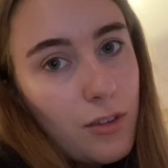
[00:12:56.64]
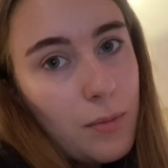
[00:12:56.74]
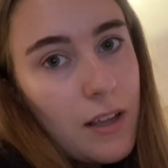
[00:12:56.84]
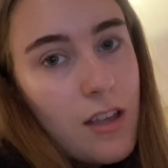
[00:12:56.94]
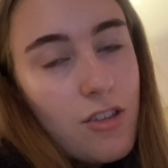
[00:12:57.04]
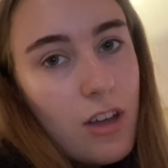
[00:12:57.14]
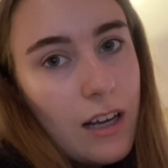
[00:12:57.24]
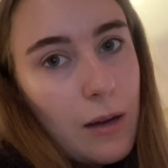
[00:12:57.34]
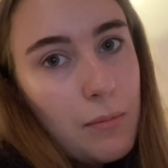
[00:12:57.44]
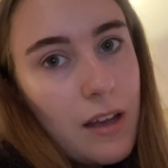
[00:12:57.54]
so please
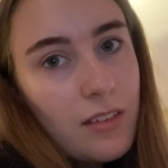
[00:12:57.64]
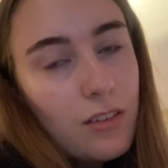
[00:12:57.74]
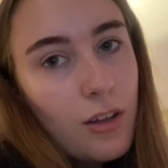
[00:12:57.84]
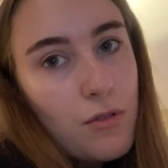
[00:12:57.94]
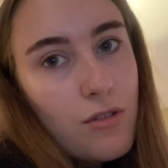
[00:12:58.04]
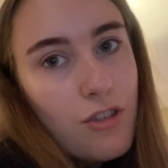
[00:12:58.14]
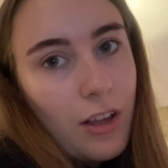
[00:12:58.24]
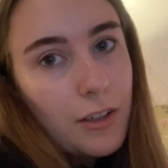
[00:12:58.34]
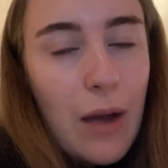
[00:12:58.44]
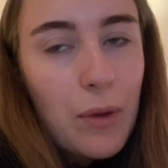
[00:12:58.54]
check out Maisie's YouTube
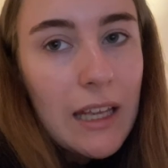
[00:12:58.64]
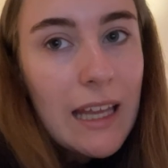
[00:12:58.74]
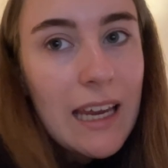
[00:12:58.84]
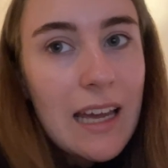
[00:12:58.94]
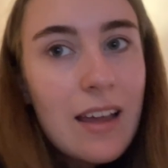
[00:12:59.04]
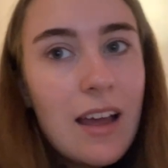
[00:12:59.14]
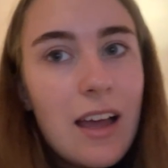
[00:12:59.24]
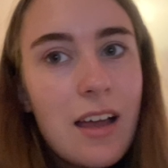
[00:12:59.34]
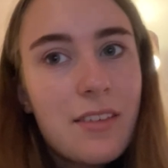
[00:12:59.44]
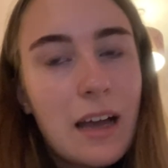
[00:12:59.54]
channel. I will link it
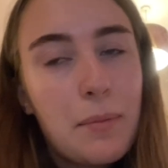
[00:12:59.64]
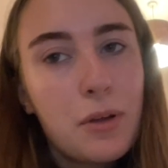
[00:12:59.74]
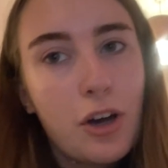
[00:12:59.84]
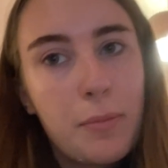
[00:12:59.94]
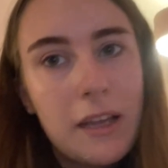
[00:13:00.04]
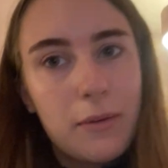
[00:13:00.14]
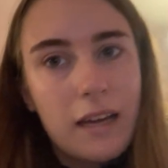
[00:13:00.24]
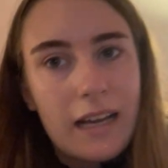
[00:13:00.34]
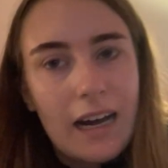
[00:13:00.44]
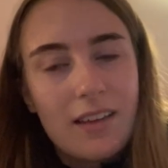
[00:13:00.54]
down below. But
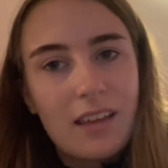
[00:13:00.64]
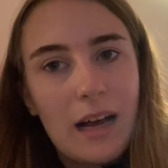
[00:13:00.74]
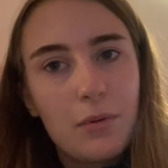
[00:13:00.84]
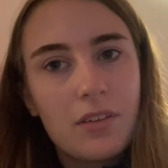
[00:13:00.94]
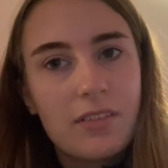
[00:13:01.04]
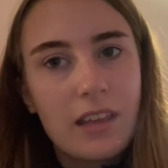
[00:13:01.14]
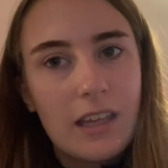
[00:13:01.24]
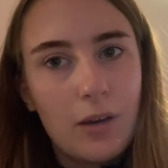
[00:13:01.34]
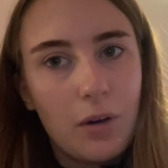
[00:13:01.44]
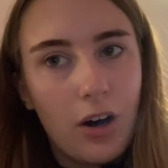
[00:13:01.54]
anyway, guys, I will see
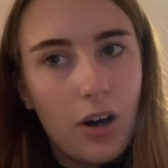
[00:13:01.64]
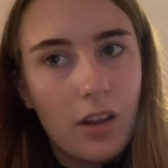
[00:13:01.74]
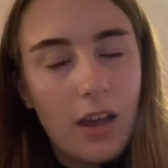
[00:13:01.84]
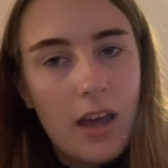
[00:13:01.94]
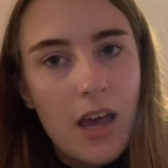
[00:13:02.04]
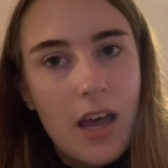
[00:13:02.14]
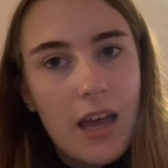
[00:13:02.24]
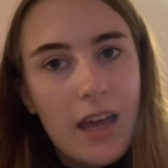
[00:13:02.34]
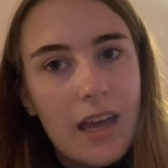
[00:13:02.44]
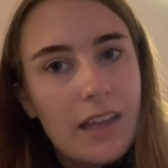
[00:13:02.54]
you all
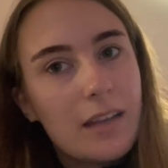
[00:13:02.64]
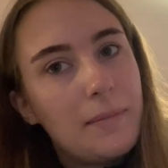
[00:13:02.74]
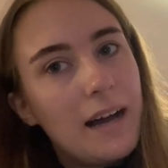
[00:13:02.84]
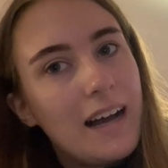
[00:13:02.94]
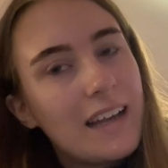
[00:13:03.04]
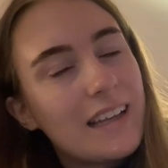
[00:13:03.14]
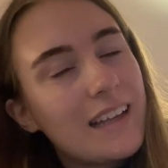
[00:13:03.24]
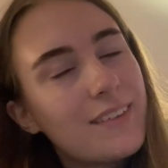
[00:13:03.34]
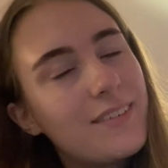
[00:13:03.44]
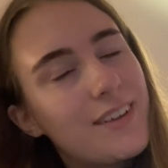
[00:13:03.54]
in my
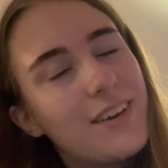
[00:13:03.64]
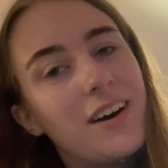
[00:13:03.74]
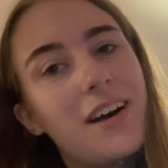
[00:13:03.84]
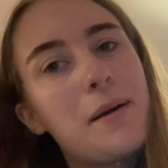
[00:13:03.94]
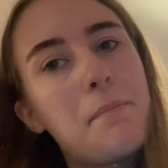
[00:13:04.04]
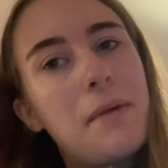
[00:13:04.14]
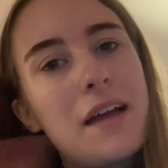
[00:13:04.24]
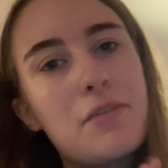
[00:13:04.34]
next video. Bye